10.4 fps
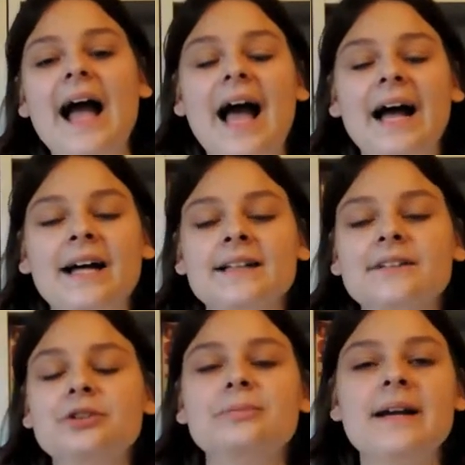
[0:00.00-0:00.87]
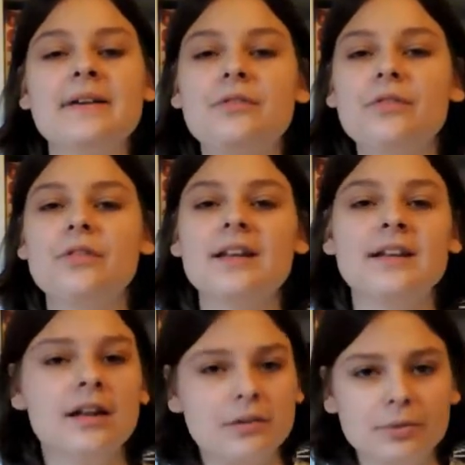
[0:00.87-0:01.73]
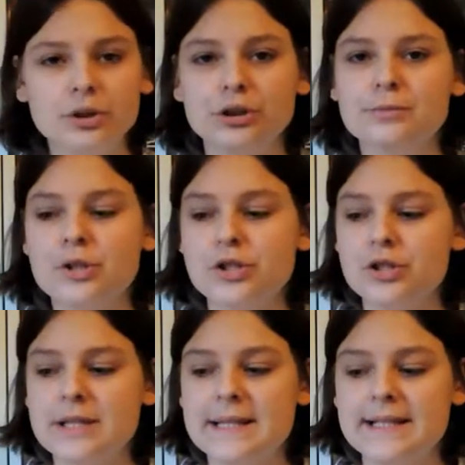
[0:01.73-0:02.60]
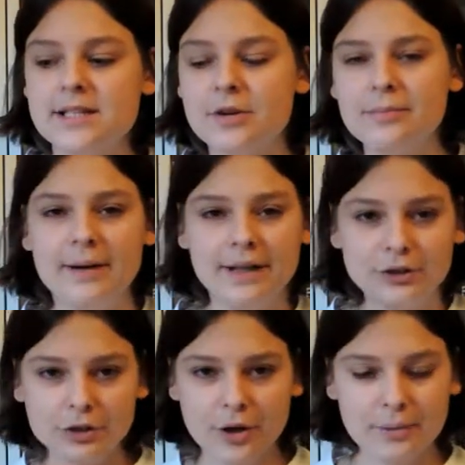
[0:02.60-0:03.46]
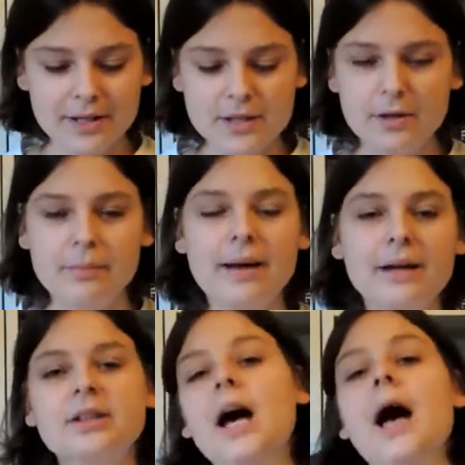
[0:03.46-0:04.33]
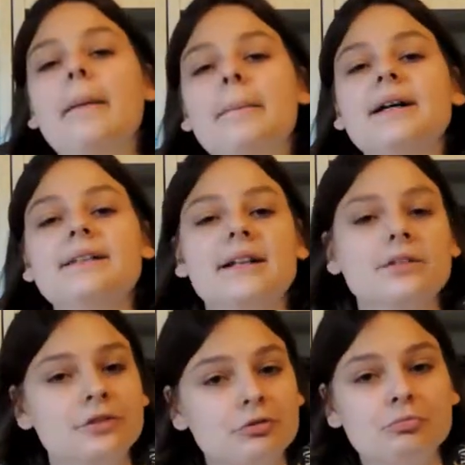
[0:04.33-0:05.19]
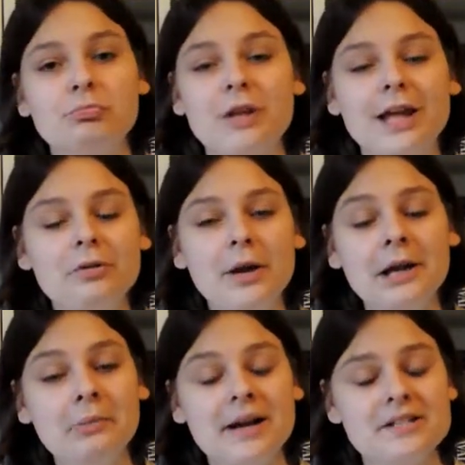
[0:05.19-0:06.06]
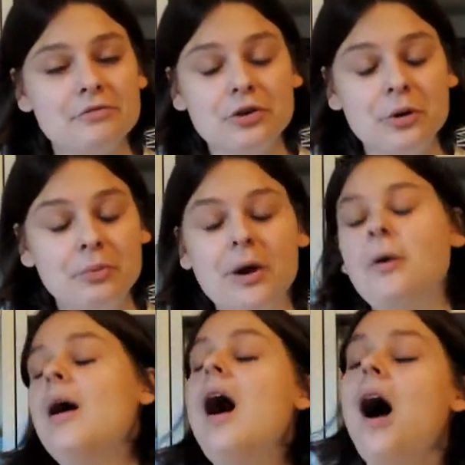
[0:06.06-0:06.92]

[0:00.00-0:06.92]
And you may have seen other booktubers do this, so you might know what it's all about, but I'll tell you anyways if you don't know.